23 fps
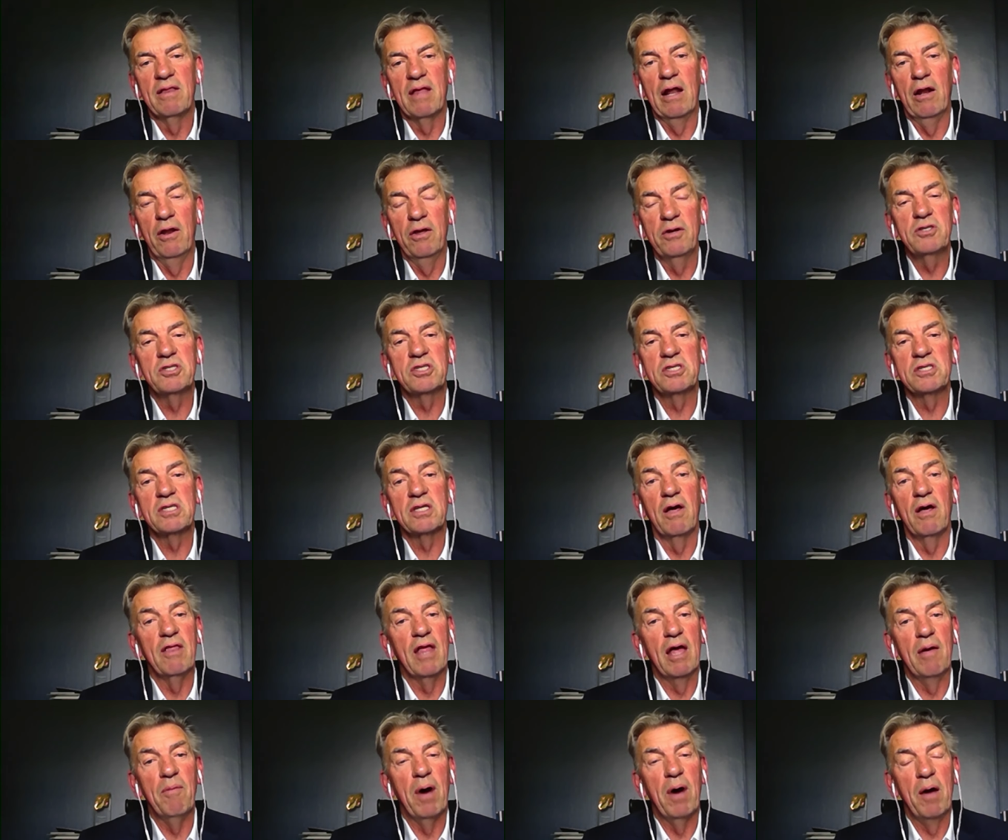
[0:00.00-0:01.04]
it looks as though
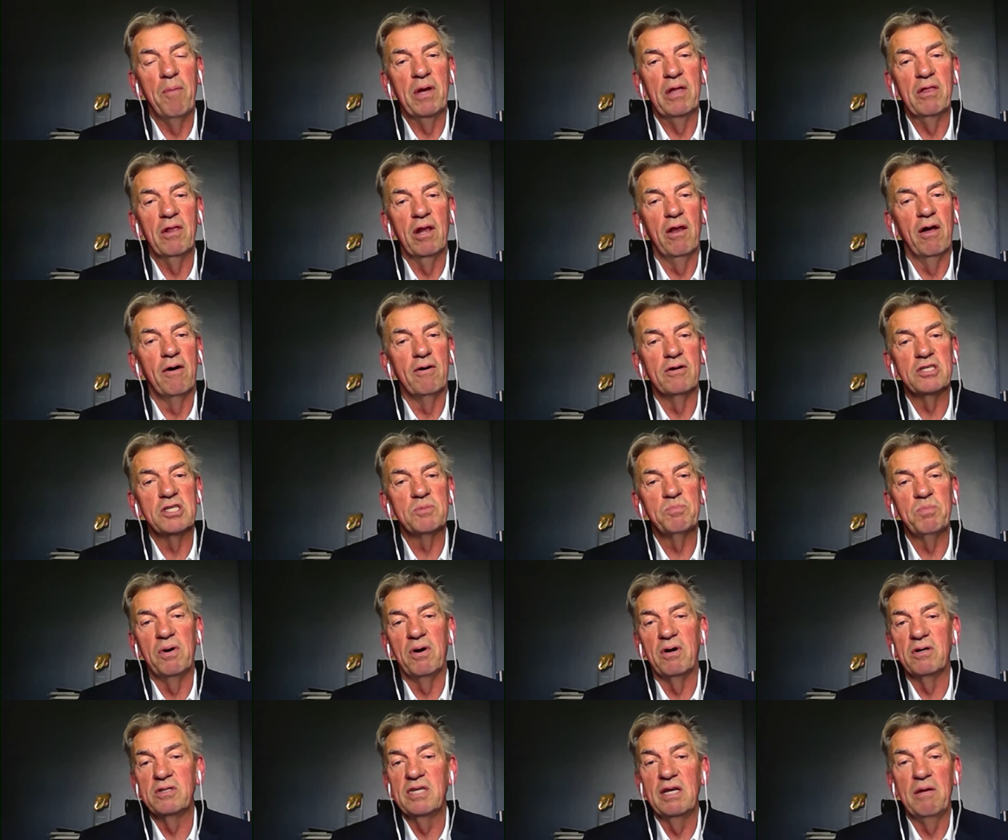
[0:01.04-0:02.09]
they might be the largest
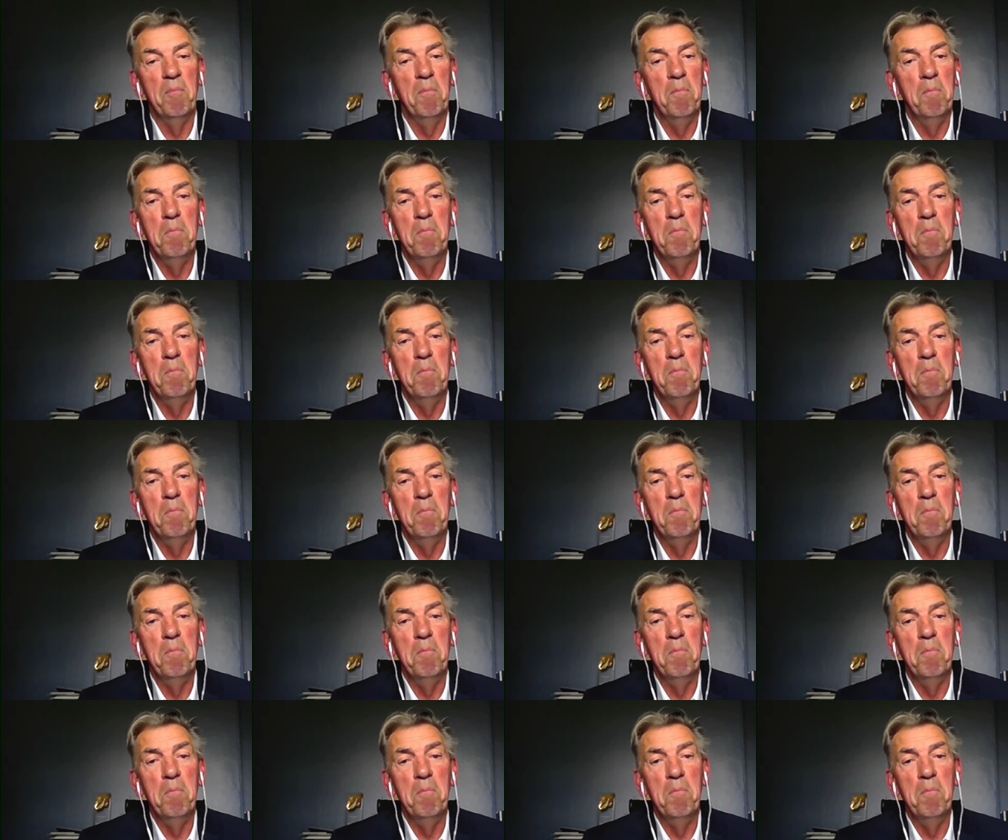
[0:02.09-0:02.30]
party,